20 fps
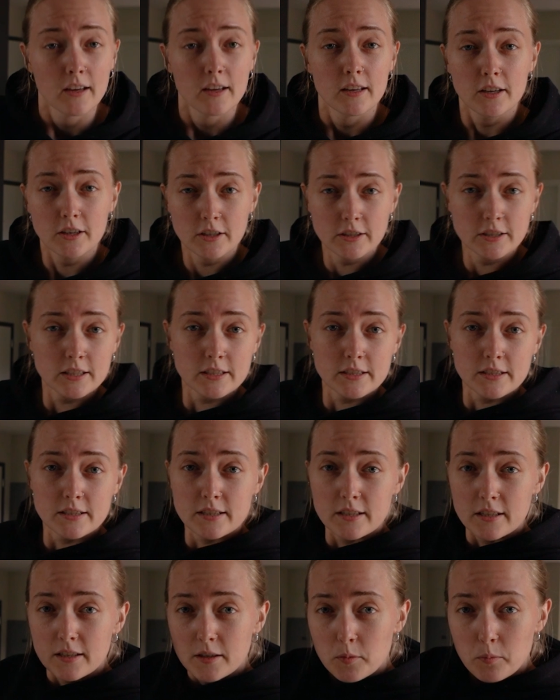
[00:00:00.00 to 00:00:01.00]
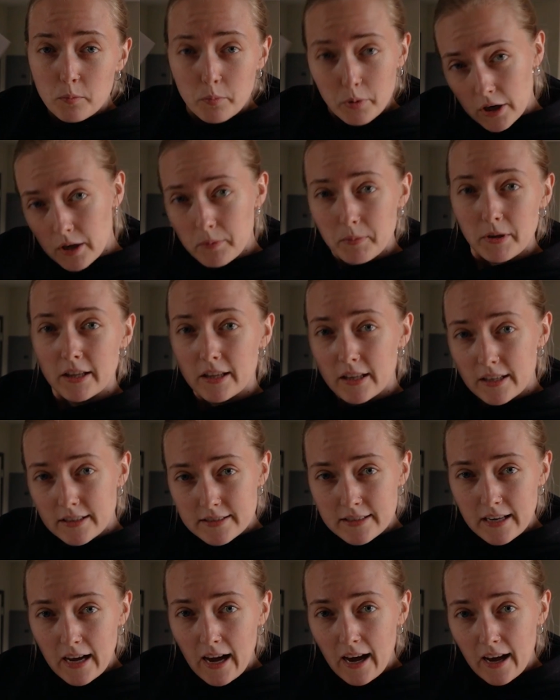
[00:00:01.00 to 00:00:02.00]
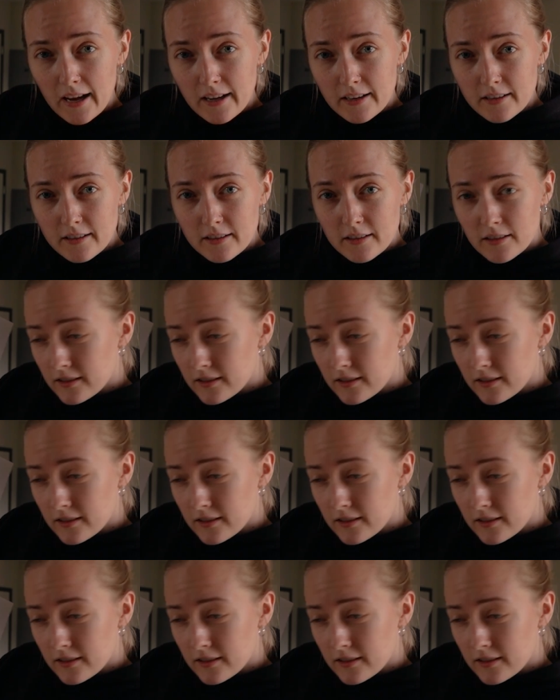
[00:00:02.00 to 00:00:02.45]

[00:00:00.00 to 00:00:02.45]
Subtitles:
you could just put them in this guy